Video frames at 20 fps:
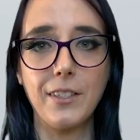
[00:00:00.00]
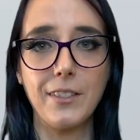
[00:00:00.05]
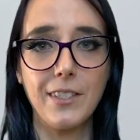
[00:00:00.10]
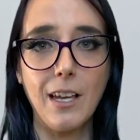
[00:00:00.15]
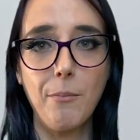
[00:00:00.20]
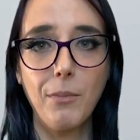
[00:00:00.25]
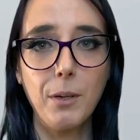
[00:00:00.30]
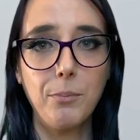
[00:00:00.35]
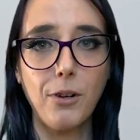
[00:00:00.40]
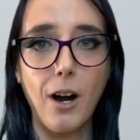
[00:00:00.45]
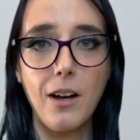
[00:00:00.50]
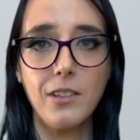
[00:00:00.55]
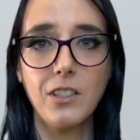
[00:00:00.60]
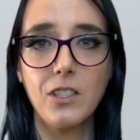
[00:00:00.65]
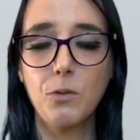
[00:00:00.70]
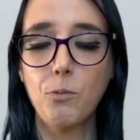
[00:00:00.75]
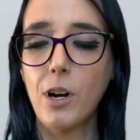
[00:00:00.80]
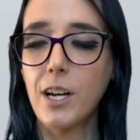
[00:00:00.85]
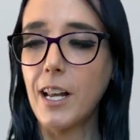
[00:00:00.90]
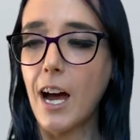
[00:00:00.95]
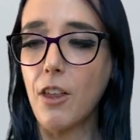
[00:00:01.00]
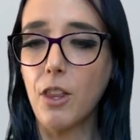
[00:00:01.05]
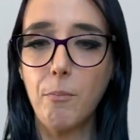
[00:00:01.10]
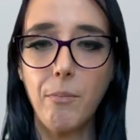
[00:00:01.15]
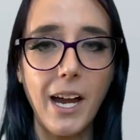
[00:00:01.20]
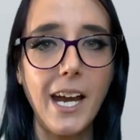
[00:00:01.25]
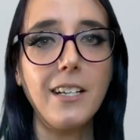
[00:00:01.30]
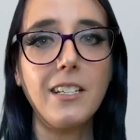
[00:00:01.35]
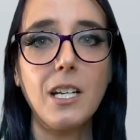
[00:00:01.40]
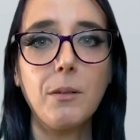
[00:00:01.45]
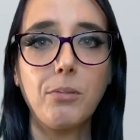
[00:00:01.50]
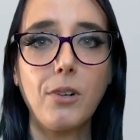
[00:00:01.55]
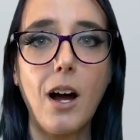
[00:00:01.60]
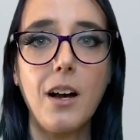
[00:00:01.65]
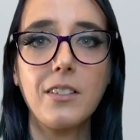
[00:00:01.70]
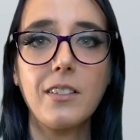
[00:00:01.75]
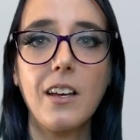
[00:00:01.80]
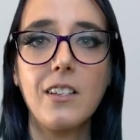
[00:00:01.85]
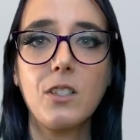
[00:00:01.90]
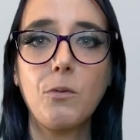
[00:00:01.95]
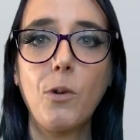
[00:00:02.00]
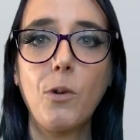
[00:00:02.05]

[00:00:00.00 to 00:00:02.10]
assembly process went, how the painting process